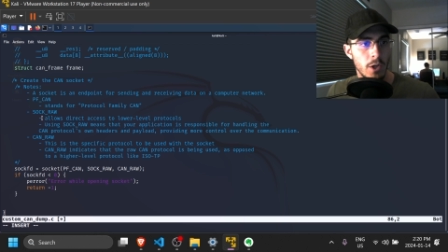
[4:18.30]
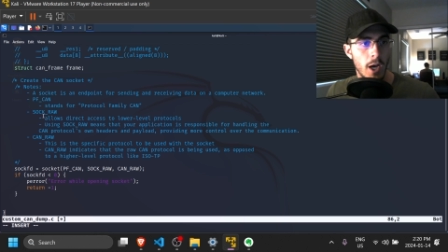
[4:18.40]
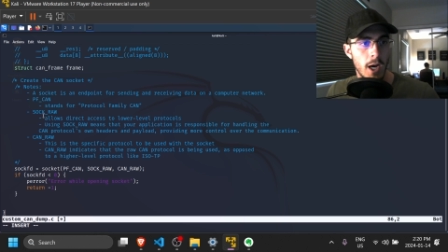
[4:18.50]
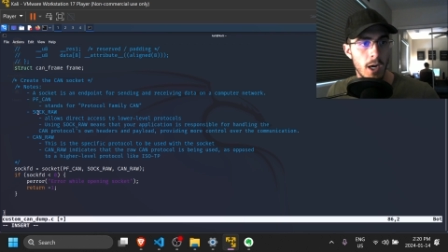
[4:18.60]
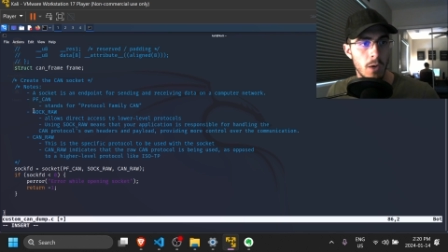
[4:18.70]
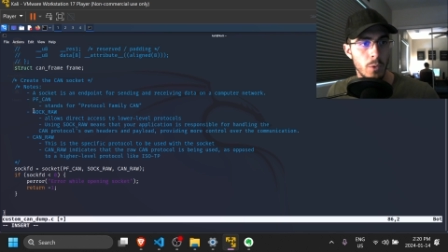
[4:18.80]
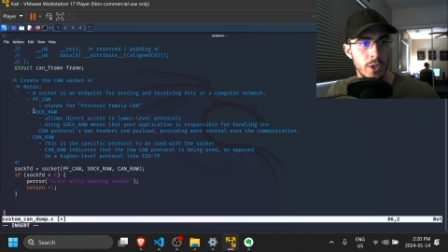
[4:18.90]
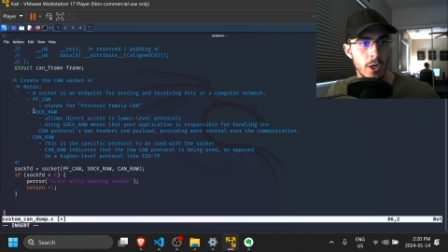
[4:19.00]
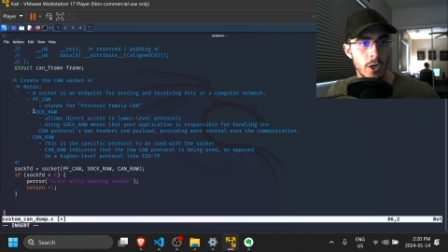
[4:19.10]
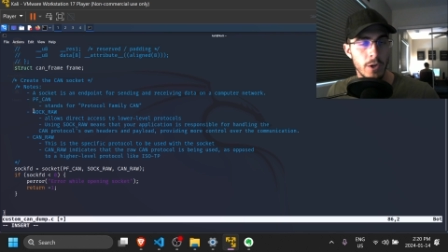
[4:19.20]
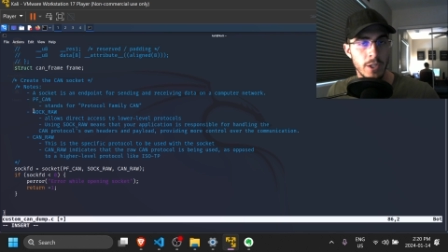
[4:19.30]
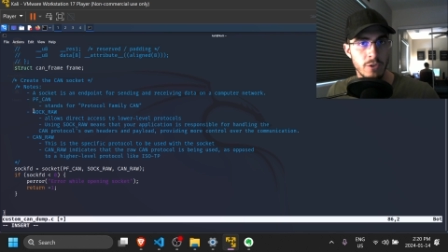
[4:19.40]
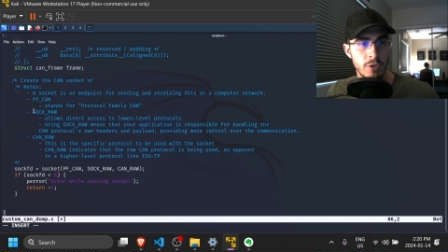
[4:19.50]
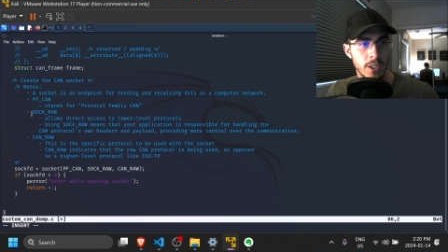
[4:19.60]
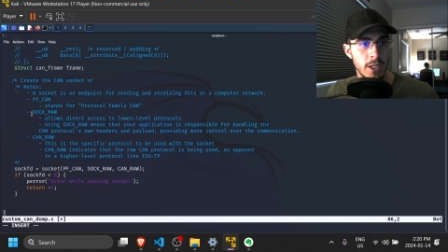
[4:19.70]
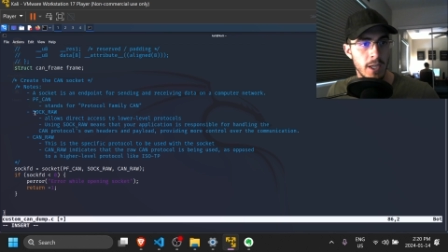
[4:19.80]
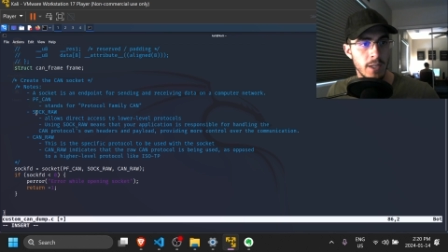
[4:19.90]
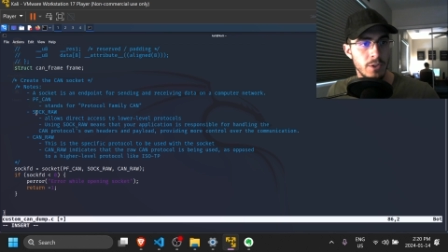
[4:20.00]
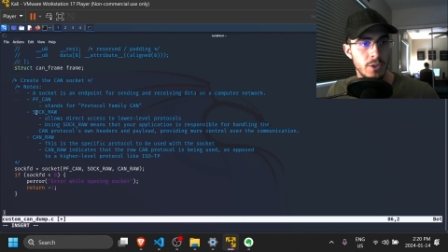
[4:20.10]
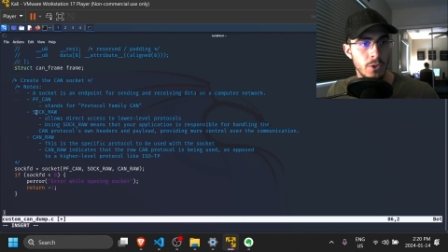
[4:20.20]
Uh, we are instructing
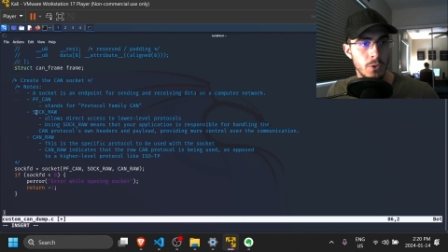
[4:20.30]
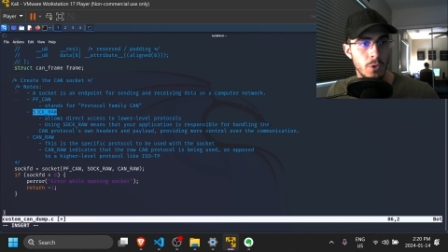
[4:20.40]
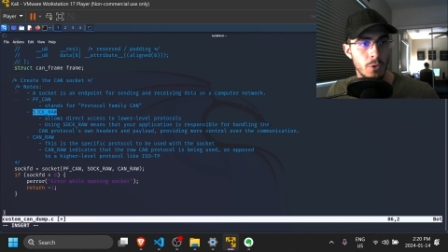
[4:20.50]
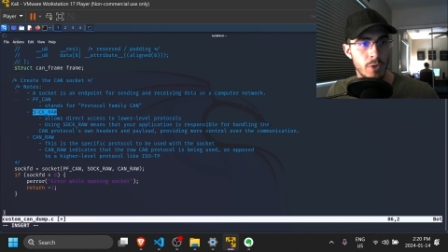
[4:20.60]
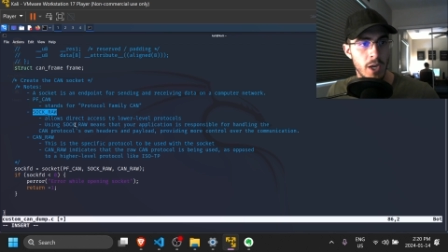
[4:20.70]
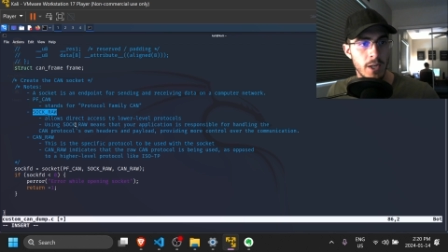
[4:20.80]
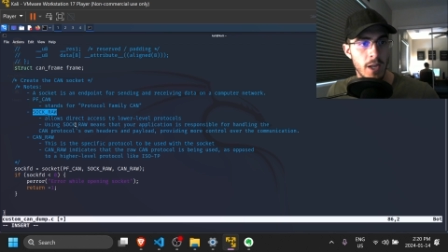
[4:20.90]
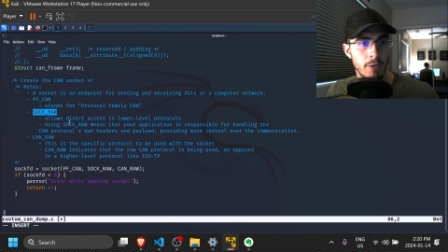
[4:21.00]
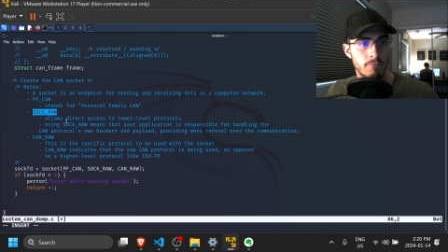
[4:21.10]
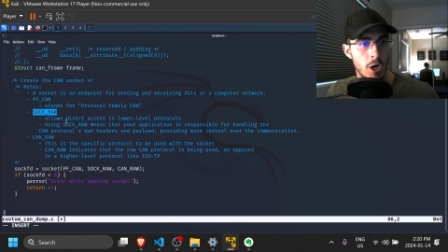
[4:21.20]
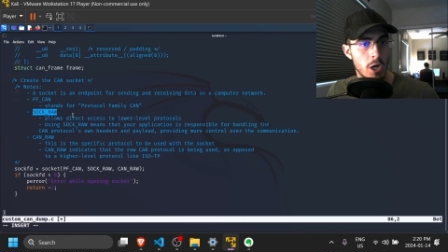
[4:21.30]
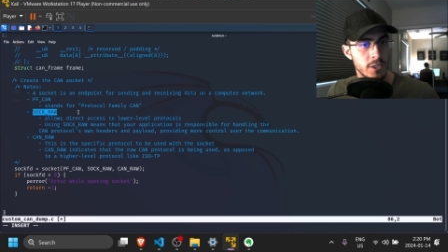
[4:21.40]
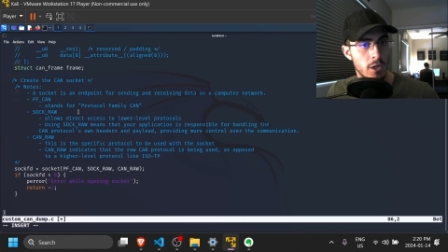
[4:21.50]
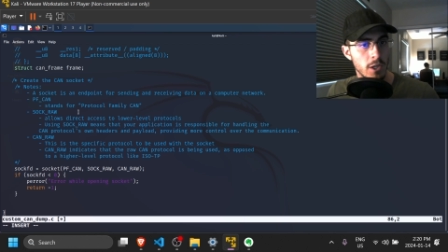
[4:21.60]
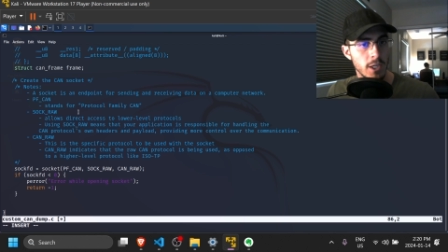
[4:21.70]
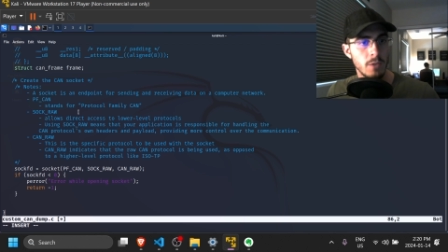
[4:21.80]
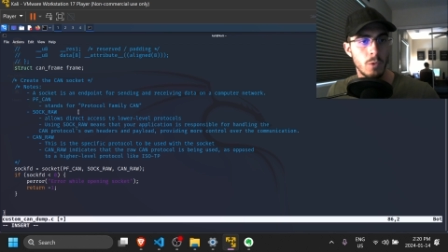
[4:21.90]
it to create a raw socket,